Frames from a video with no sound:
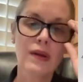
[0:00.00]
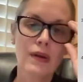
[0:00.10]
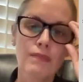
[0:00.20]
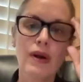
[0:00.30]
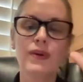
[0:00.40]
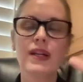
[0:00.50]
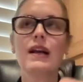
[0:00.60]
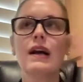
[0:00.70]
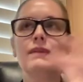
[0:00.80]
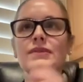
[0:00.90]
but when it
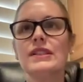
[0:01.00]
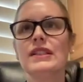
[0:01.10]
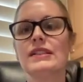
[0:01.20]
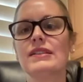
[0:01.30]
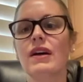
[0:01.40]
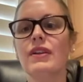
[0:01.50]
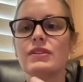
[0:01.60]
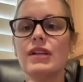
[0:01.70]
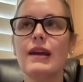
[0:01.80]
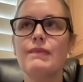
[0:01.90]
comes to this other
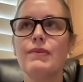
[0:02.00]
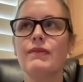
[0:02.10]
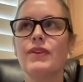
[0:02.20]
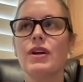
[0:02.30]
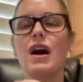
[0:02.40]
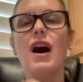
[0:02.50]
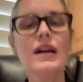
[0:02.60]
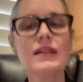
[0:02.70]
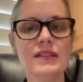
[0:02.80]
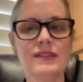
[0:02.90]
type of the
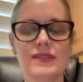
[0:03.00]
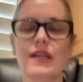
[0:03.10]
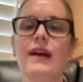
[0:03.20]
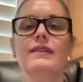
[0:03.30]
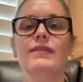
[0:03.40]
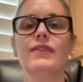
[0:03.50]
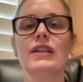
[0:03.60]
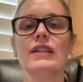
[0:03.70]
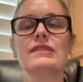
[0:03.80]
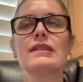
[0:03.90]
cognitive side of
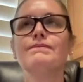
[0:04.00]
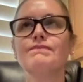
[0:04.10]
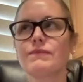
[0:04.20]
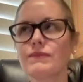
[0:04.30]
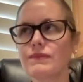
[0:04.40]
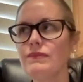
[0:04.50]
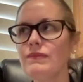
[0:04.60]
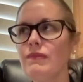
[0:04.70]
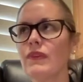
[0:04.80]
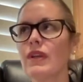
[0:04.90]
things,
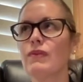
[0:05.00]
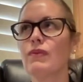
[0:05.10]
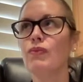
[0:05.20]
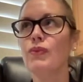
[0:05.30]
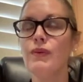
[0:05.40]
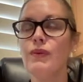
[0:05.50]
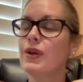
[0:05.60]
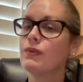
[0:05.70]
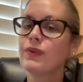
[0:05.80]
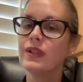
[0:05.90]
we
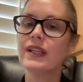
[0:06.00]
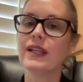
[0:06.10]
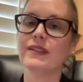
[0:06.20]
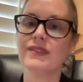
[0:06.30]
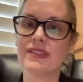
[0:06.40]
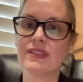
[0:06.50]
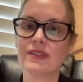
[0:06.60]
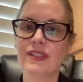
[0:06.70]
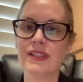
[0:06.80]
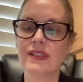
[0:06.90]
are really kind of still
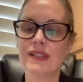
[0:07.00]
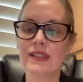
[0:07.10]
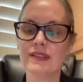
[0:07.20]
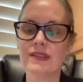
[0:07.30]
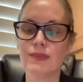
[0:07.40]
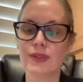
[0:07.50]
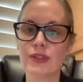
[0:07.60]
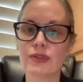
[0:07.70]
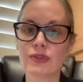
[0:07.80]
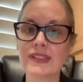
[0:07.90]
in some pretty
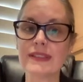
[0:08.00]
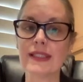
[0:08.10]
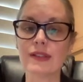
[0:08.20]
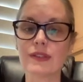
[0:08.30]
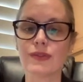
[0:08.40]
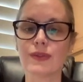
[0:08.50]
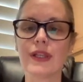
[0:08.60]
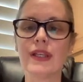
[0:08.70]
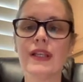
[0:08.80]
early territory.